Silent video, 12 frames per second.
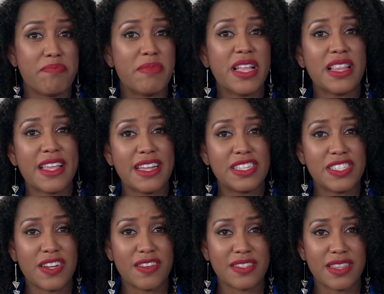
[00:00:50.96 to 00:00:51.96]
a million
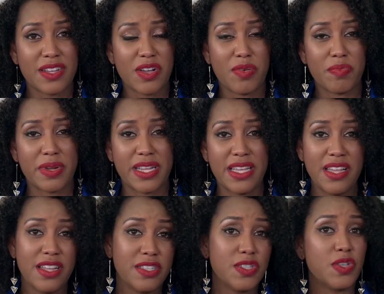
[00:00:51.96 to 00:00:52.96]
shares in the
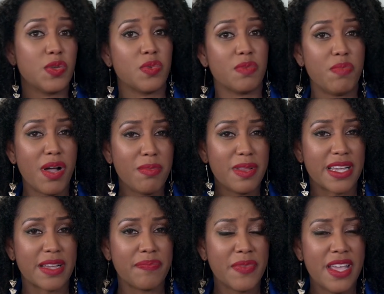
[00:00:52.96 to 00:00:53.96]
company to you, the
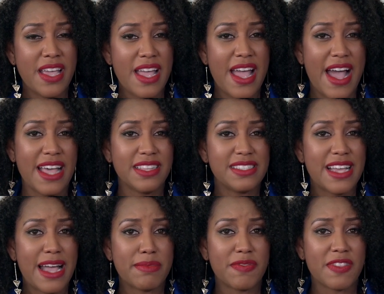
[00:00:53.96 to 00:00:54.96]
public. At the
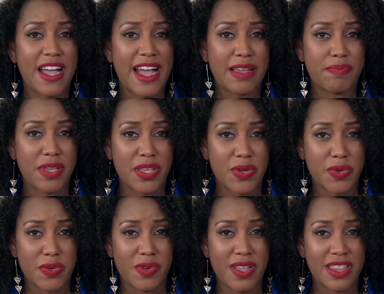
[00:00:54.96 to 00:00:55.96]
time of the I P
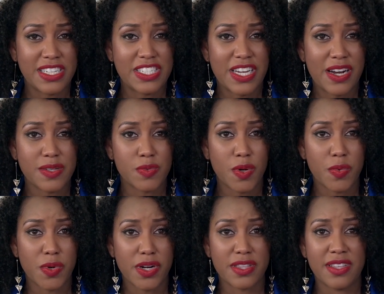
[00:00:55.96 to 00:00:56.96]
O, the shares were
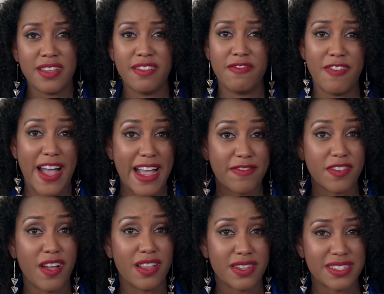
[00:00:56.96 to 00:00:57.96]
worth five
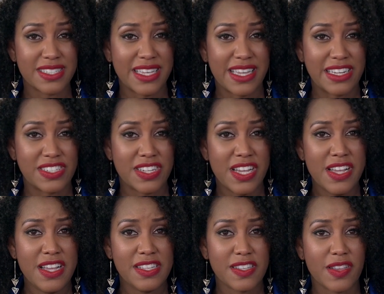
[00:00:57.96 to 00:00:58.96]
dollars each.
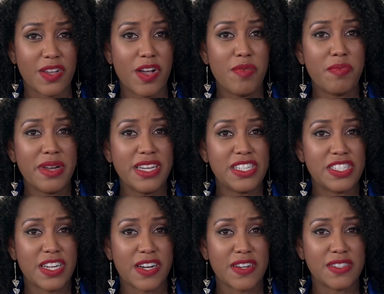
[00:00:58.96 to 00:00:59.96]
So the company
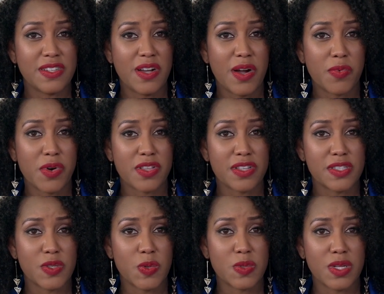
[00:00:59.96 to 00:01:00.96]
shares are worth a
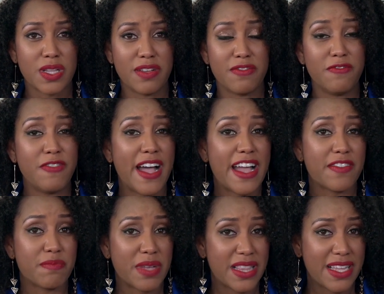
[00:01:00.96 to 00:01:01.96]
total of
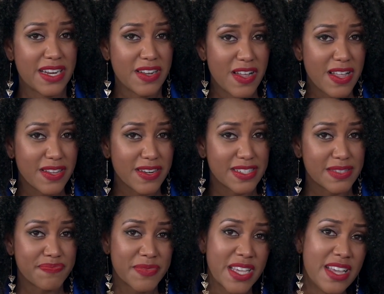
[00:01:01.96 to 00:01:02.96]
five million
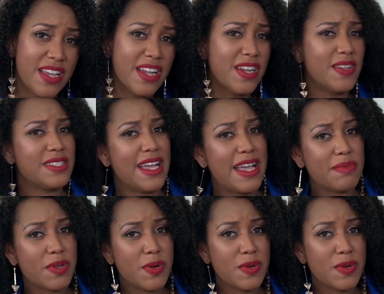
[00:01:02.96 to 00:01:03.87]
dollars. Now time